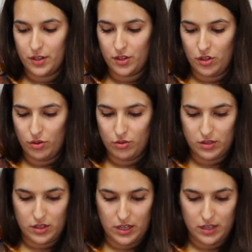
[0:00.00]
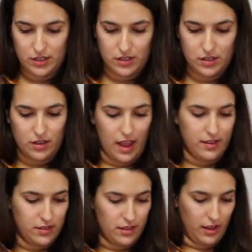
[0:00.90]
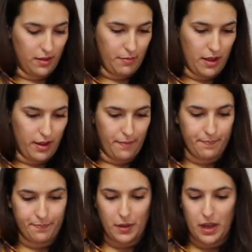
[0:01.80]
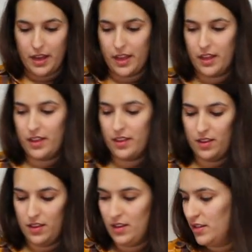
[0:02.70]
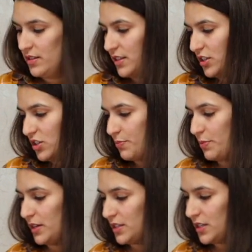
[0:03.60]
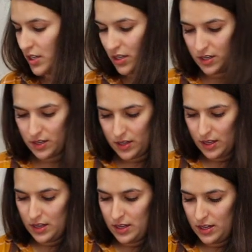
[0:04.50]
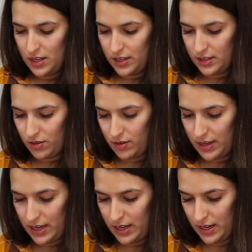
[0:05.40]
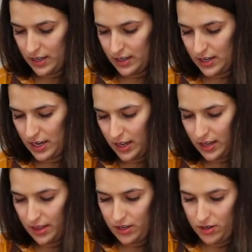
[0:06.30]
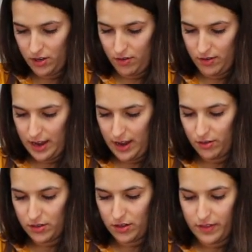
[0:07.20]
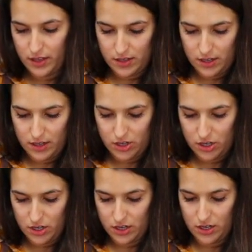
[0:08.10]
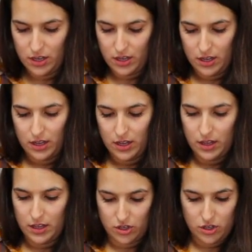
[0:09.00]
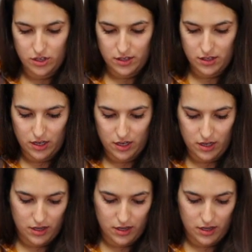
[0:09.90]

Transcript: use this as like my pie dish, but let's go ahead and take the dough out of this dish. Let's just